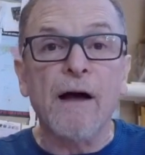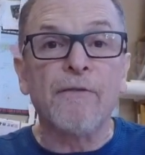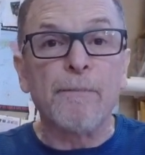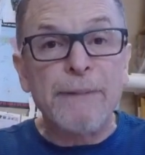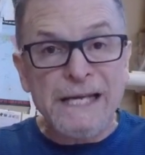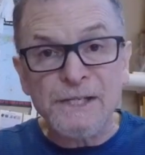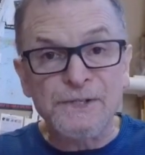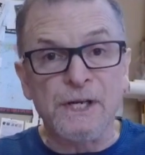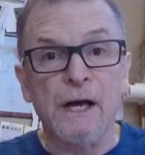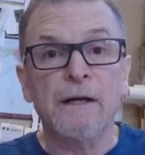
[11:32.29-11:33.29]
of a
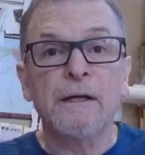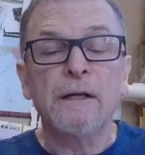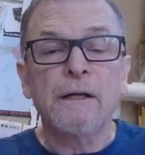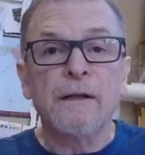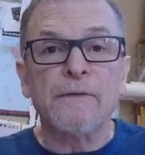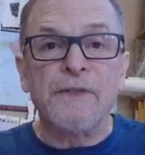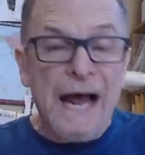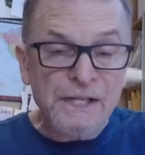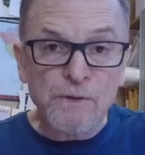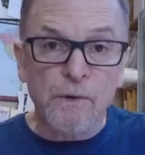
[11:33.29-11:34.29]
pizza,
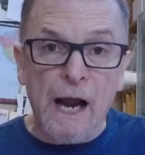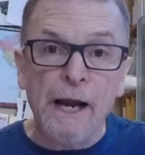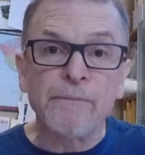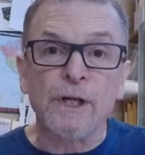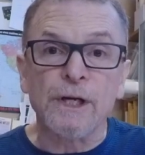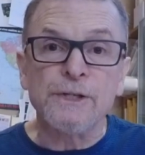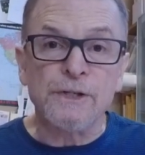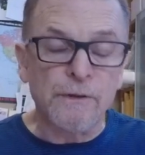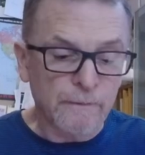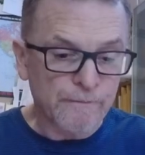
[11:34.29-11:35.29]
that's what I'm going to
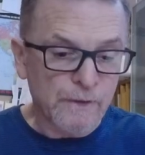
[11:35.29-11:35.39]
do.